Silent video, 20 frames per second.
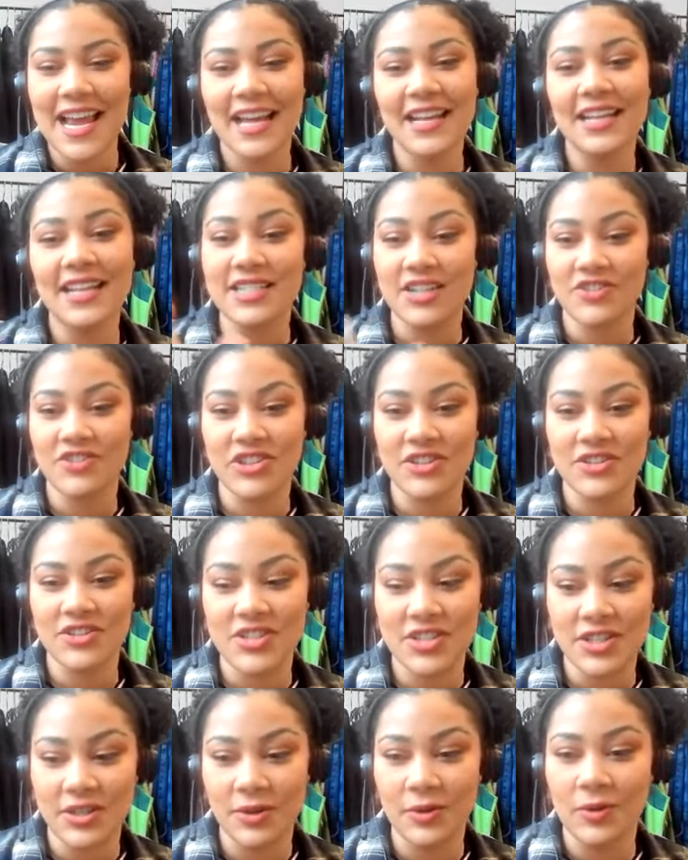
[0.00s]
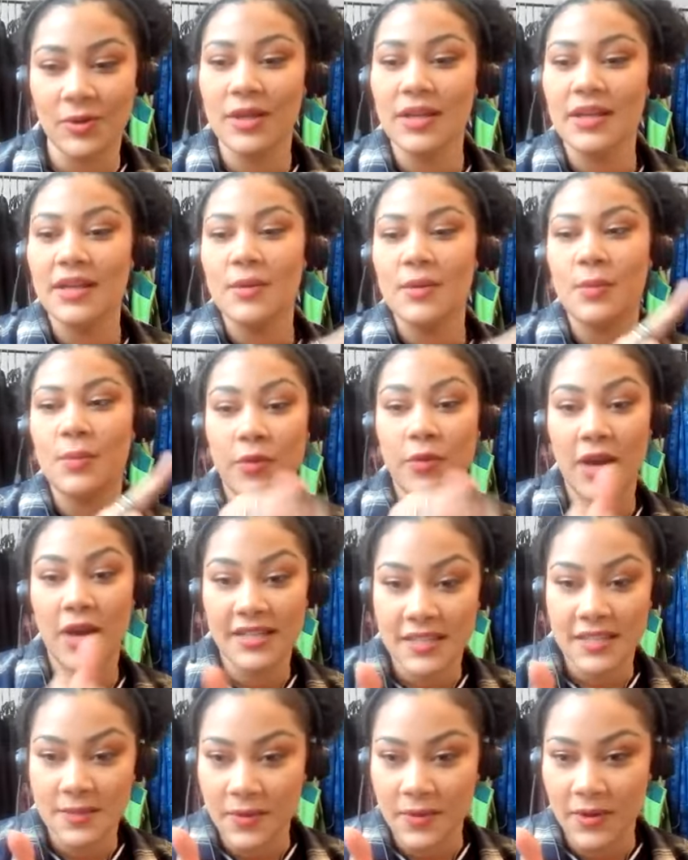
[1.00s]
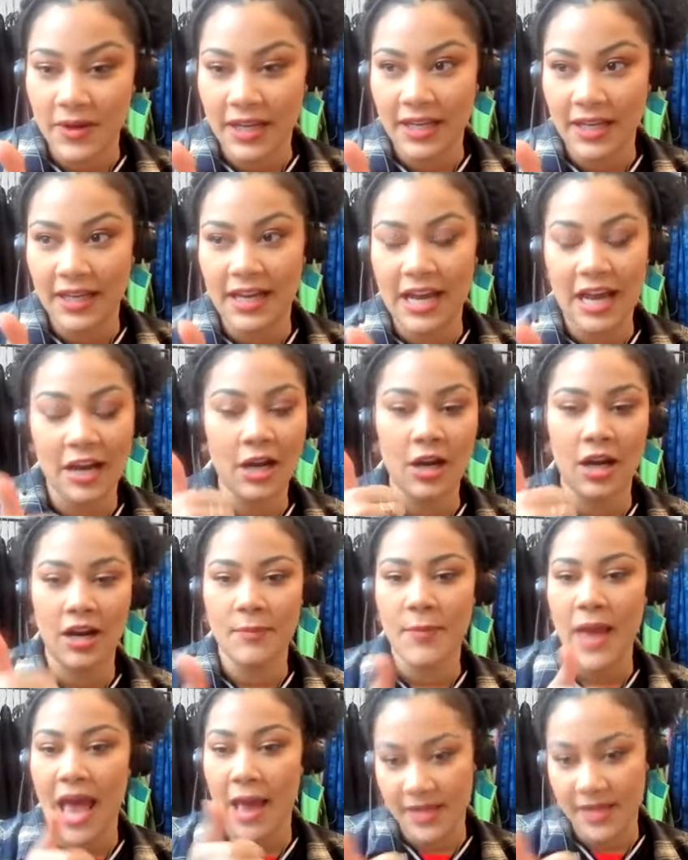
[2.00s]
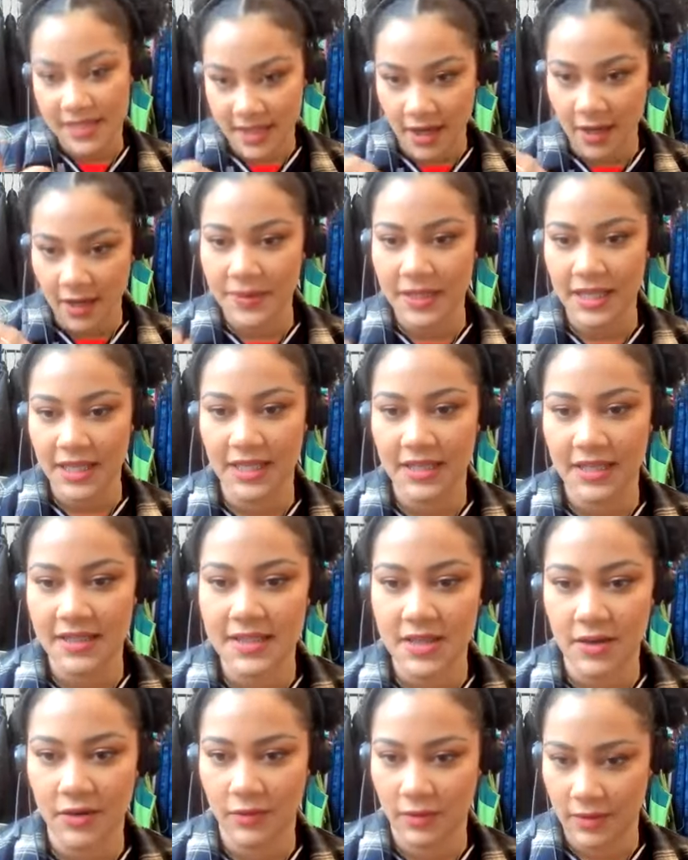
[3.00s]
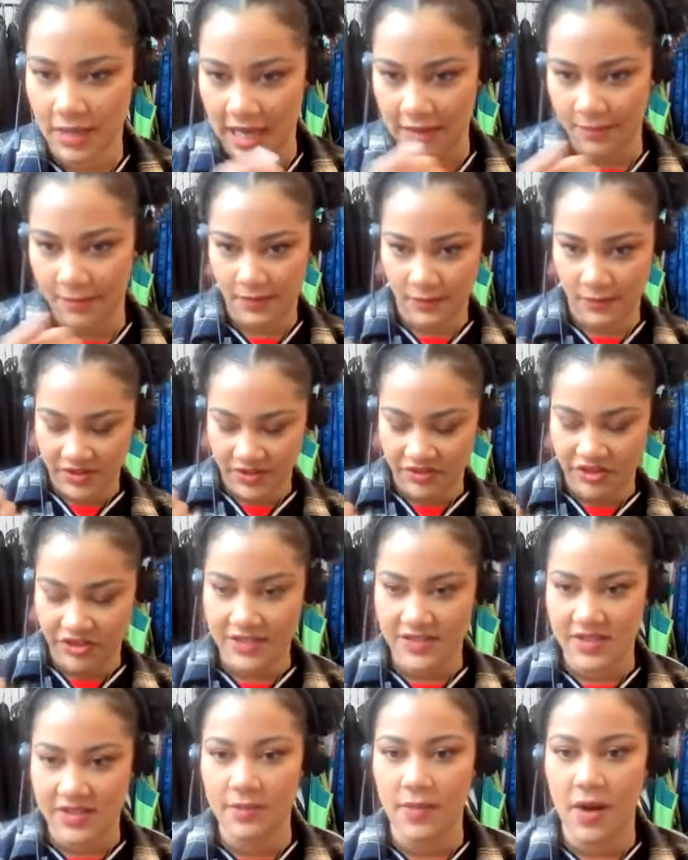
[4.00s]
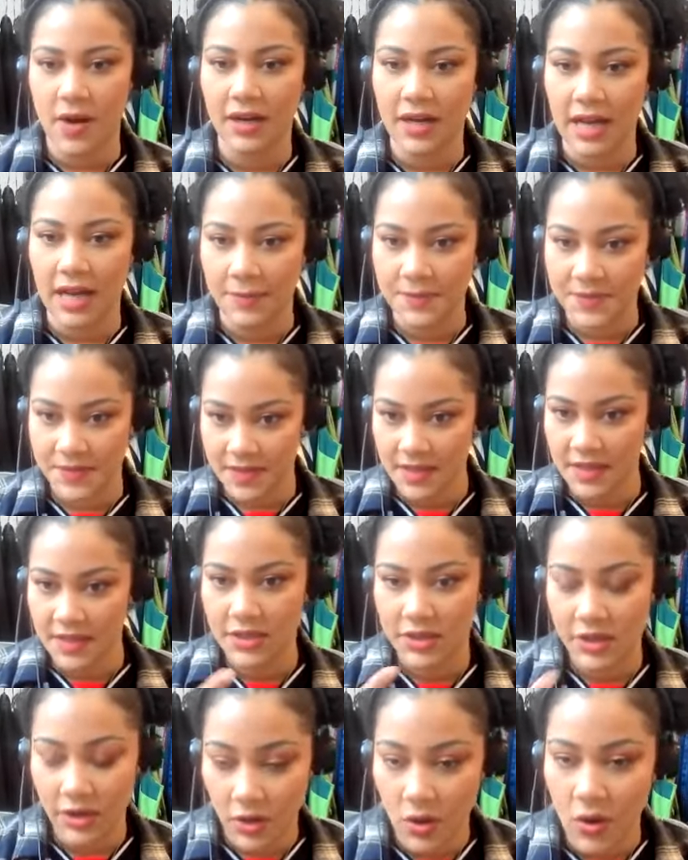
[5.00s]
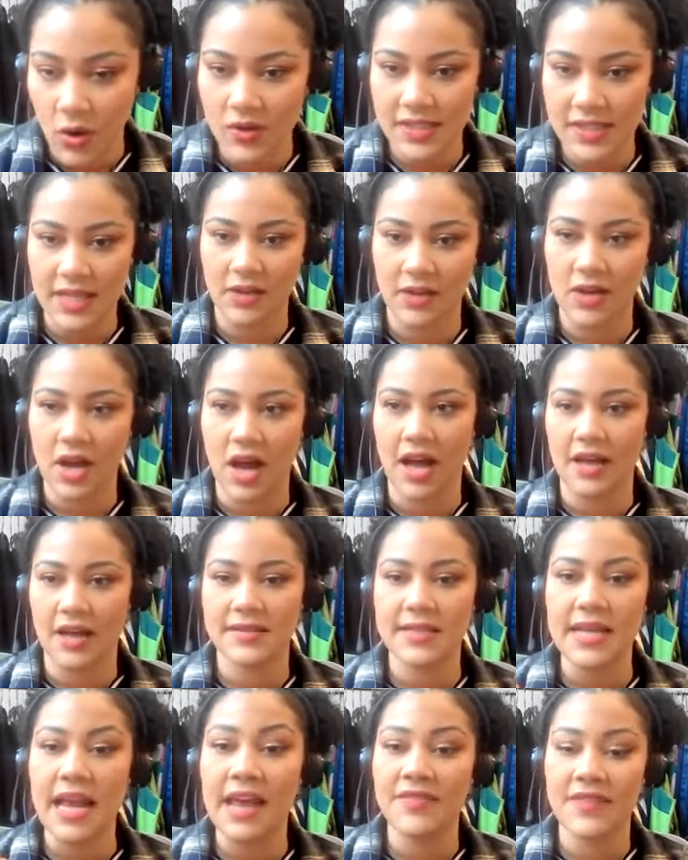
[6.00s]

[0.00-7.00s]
in addition to price point or MSRP, so suggested markups, your wholesale cost.